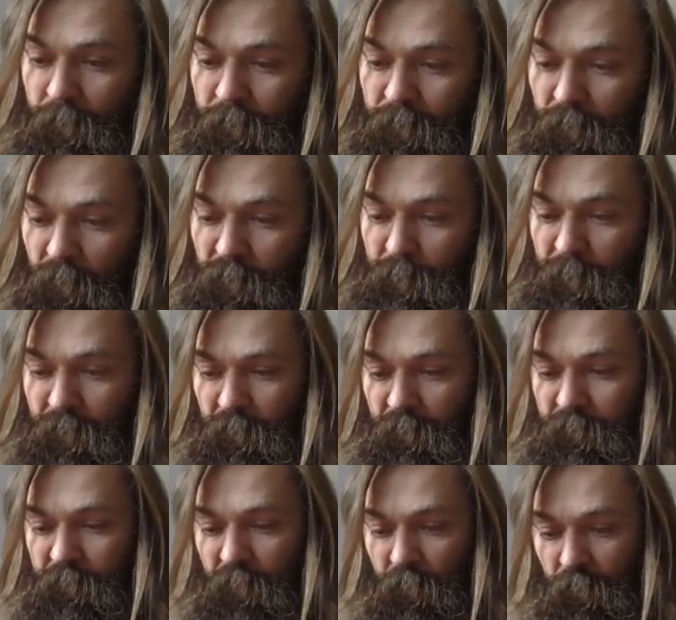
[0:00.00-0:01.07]
just
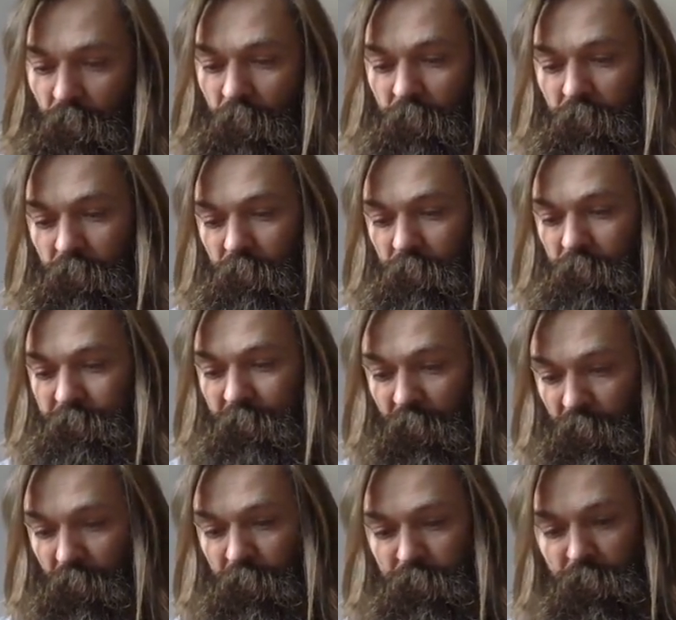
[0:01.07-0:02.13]
because they look
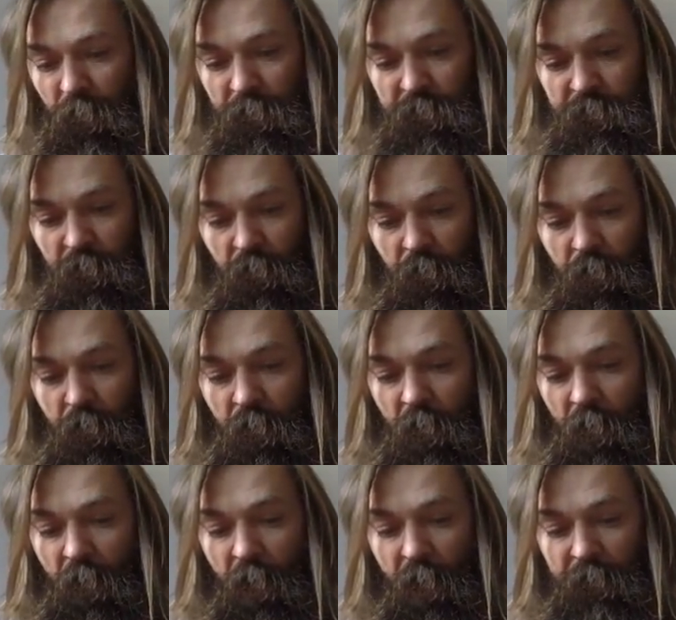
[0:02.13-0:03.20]
nicer,
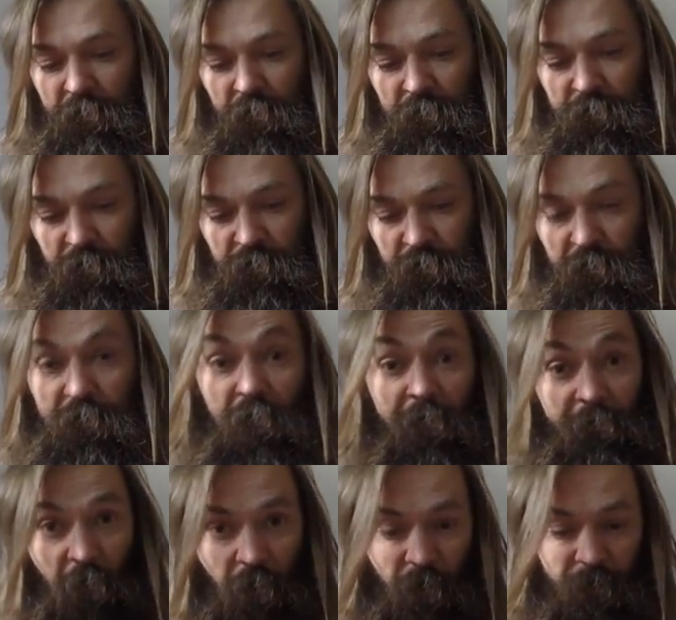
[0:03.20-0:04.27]
and they kind
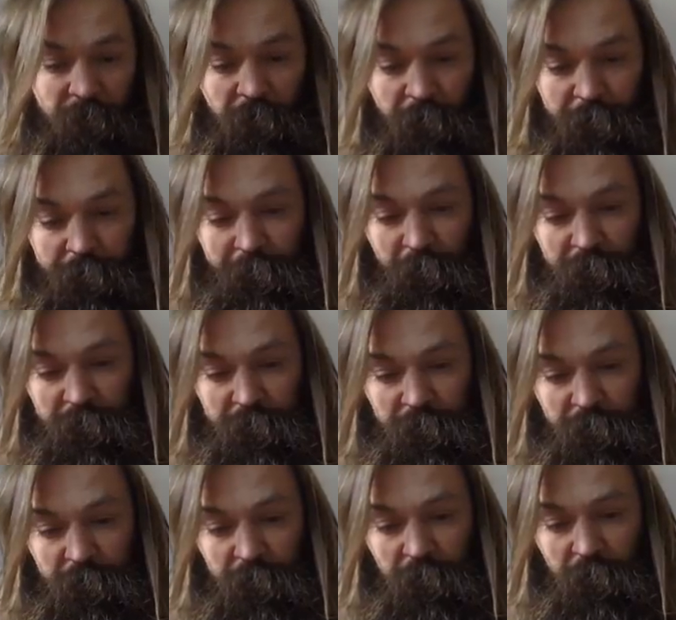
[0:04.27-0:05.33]
of hug your foot
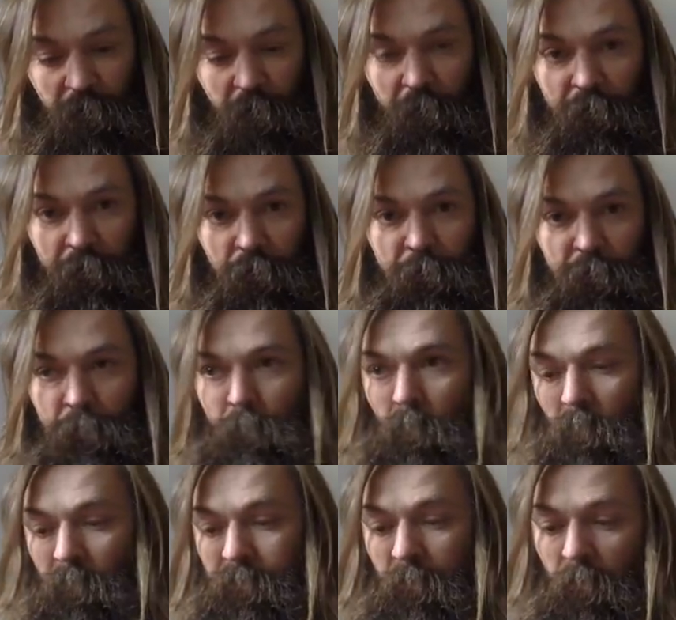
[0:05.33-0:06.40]
a little bit
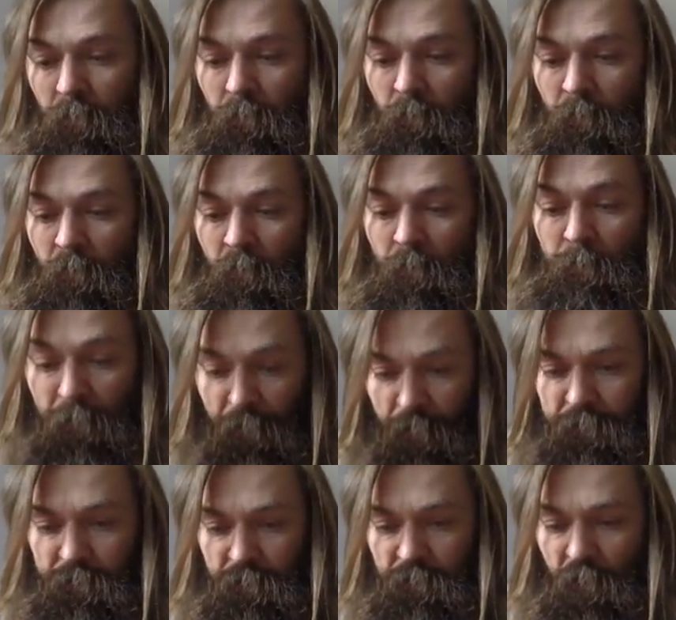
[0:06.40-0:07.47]
more. So my
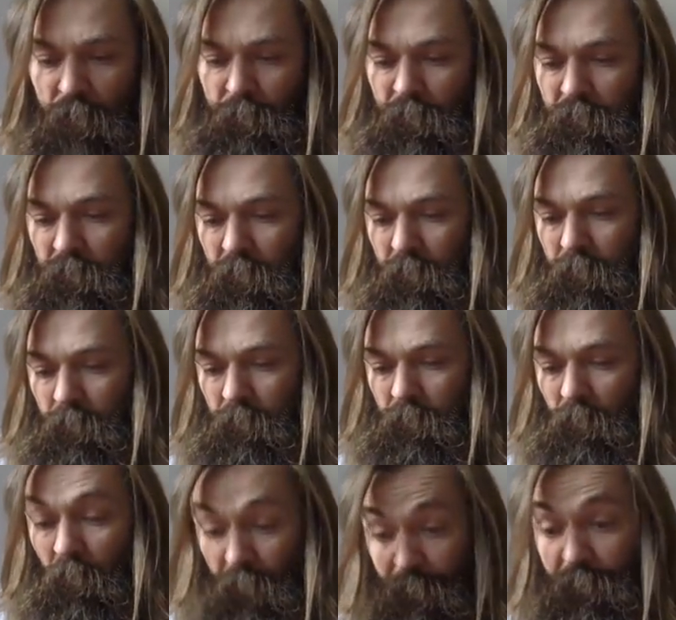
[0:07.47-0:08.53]
laces came undone
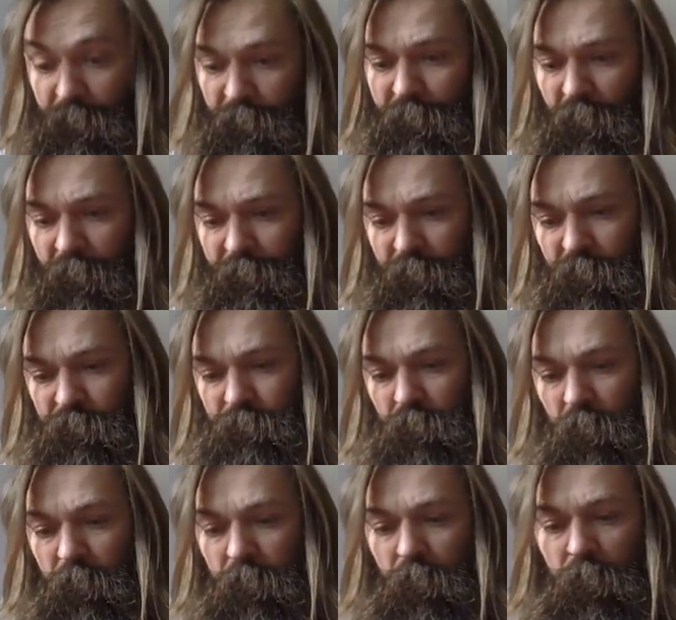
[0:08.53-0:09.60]
on the very first
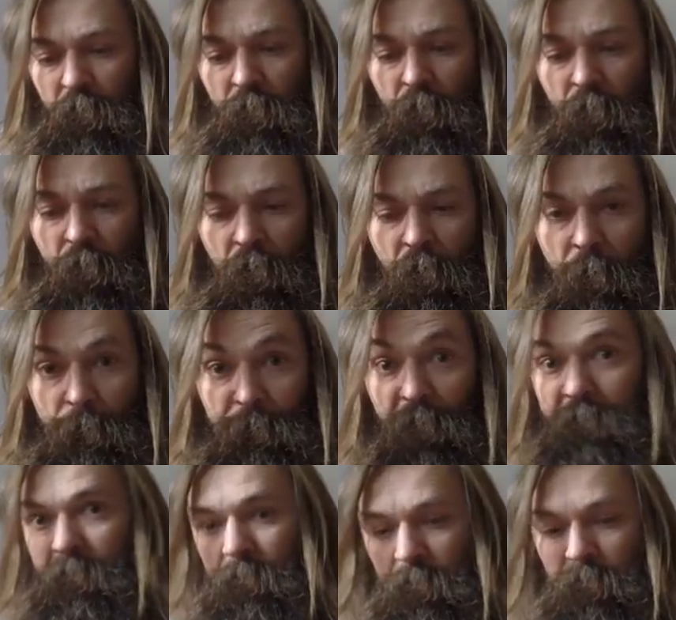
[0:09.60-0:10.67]
run.
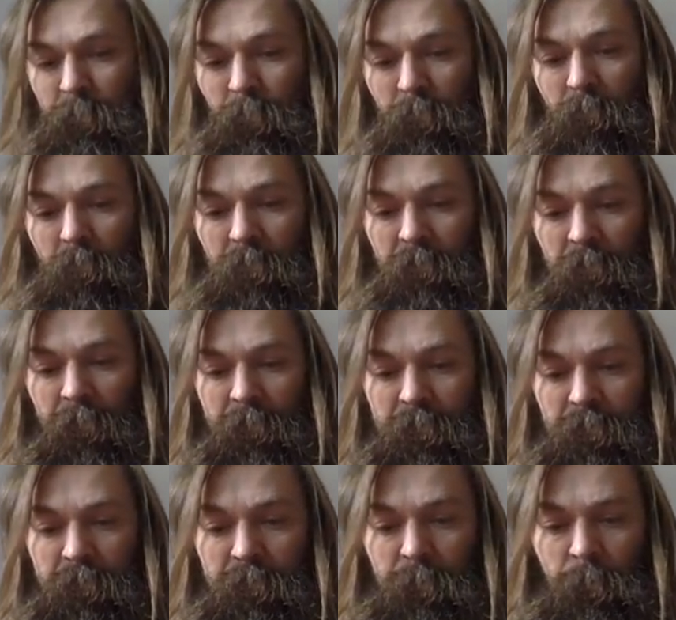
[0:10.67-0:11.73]
I didn't double lock the
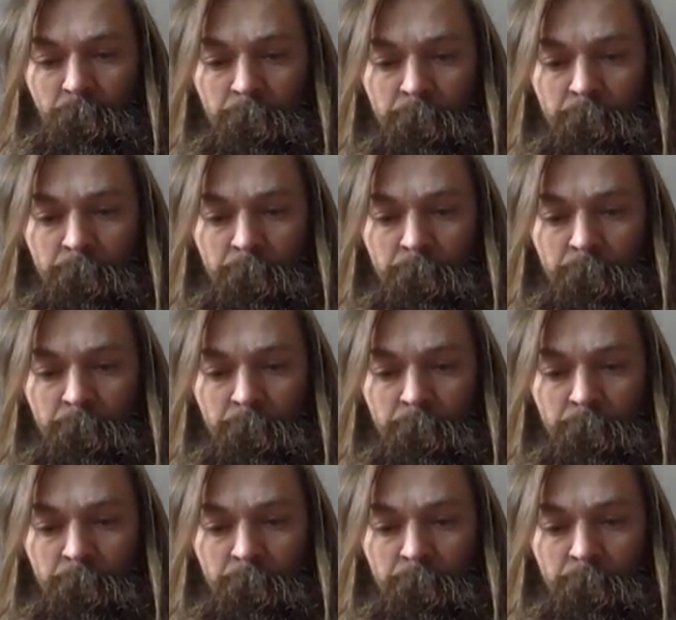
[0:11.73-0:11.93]
laces,